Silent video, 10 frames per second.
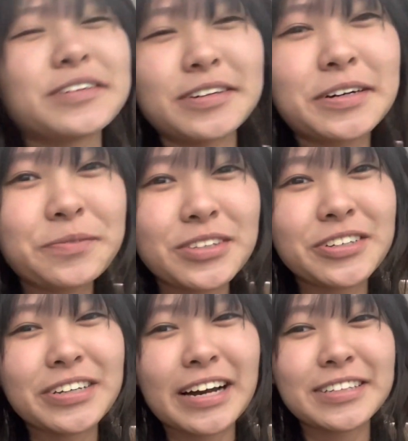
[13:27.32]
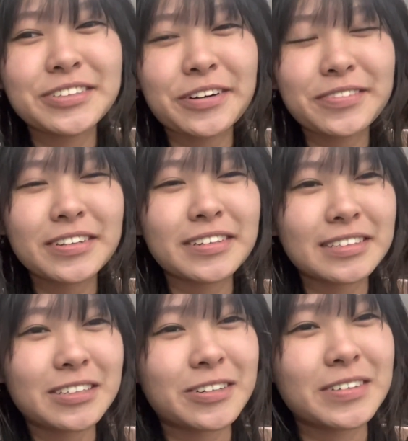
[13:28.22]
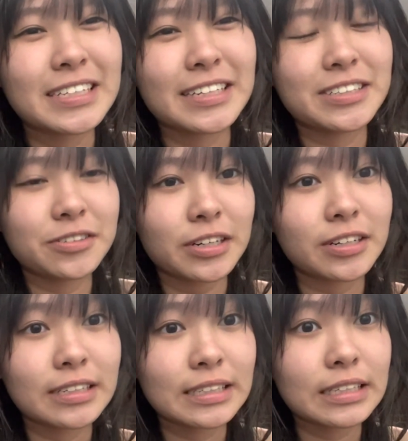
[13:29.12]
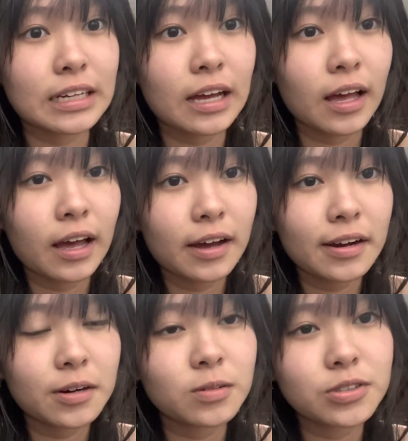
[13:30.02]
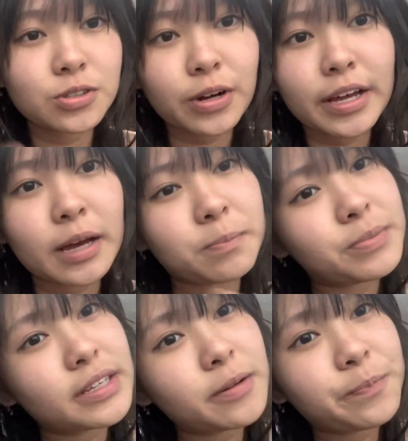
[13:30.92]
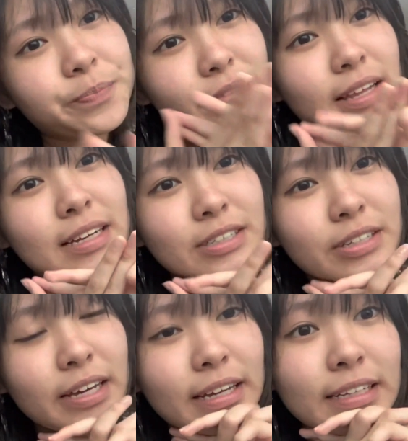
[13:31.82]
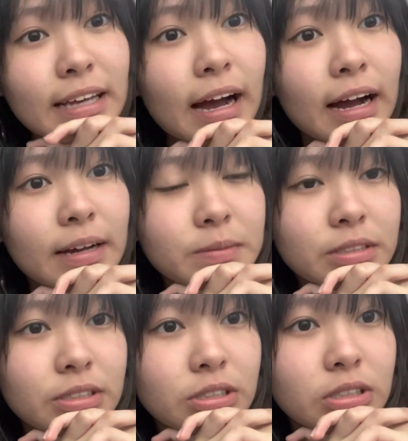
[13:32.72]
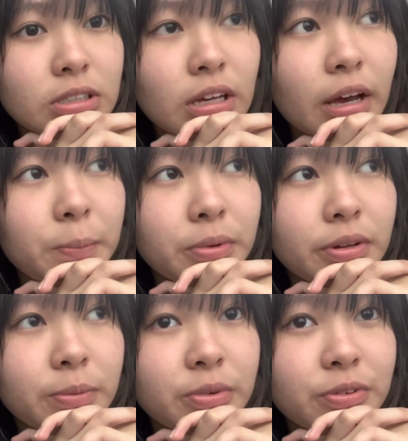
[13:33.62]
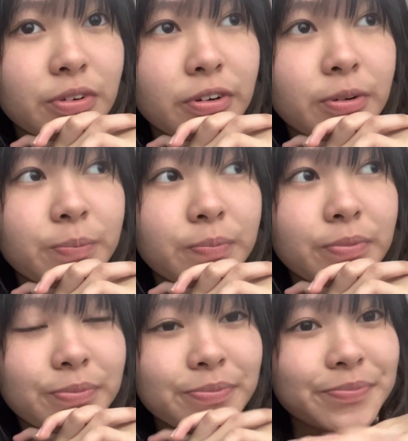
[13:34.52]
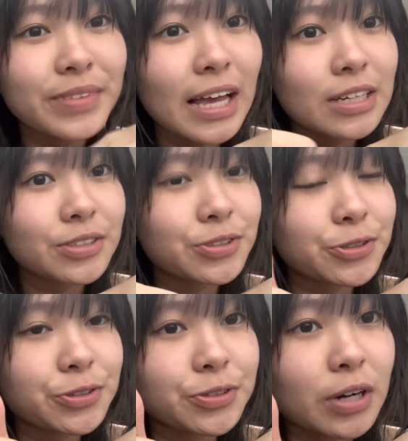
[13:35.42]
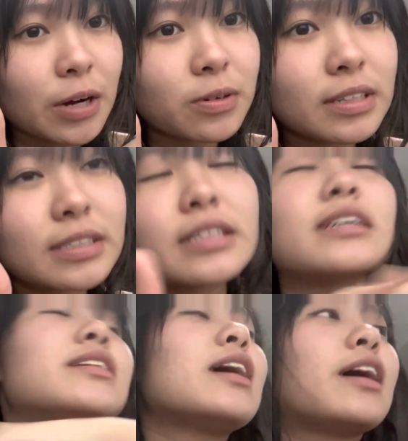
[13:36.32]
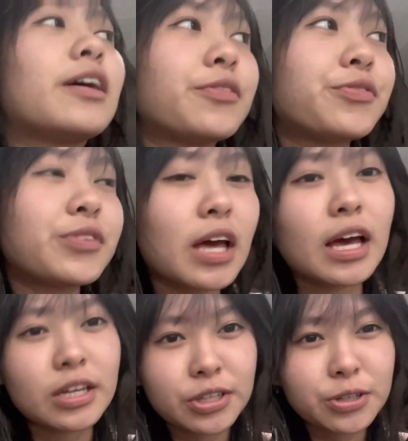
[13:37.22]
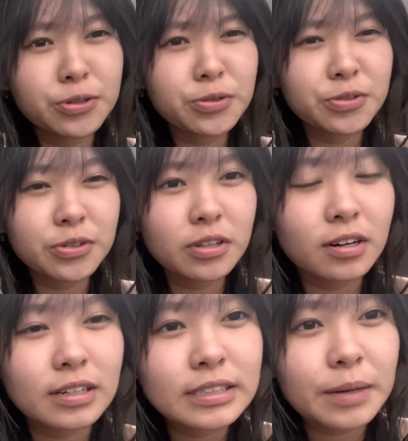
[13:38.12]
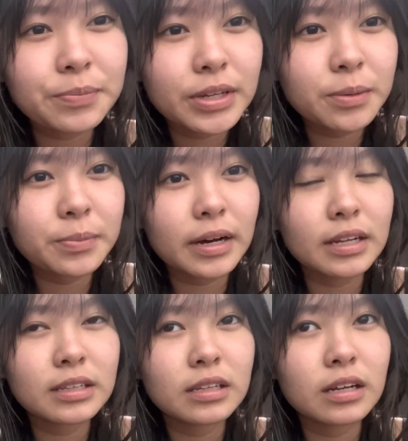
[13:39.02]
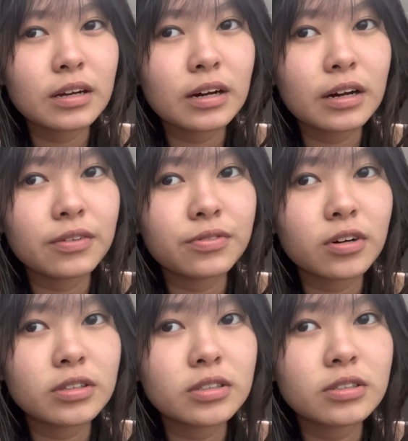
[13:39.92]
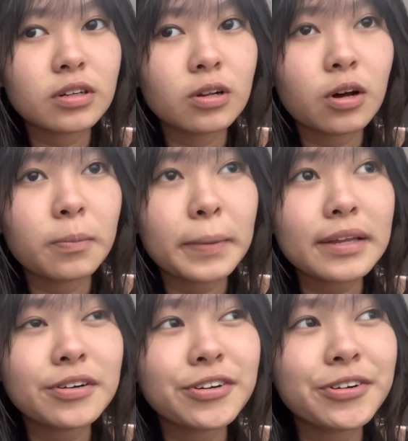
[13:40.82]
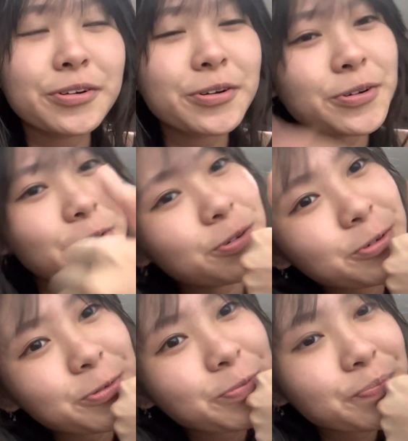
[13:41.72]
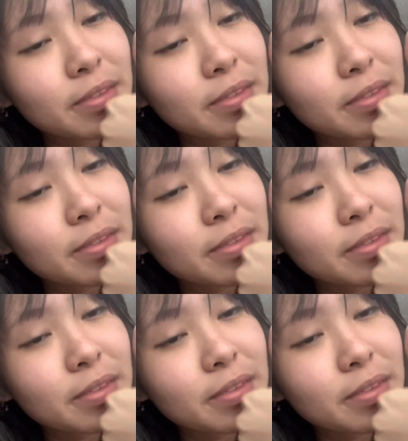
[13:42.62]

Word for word: um. So yeah. So after Thursday onwards, I didn't cry or anything. I was quite happy, and yeah, I'm just happier than before. So I wouldn't say I've healed or something, but I've gotten a lot better.